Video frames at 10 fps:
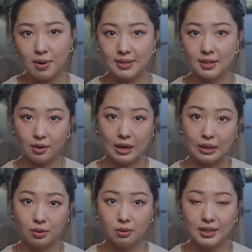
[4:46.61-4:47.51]
once it's
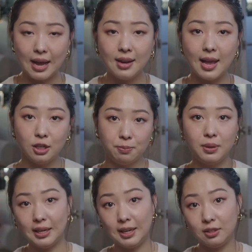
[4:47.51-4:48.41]
already cooled down, and you
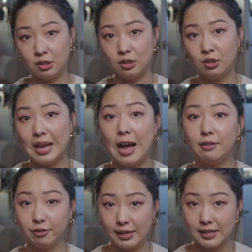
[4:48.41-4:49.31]
put it into
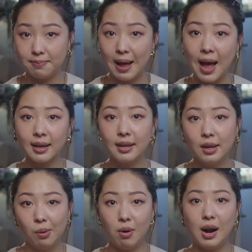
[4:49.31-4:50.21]
that freezer pack
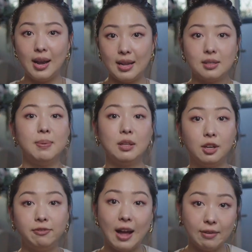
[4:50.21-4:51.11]
where it's
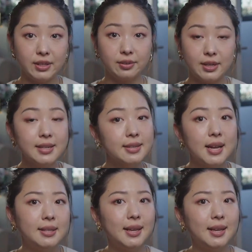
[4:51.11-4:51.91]
below 5 degrees,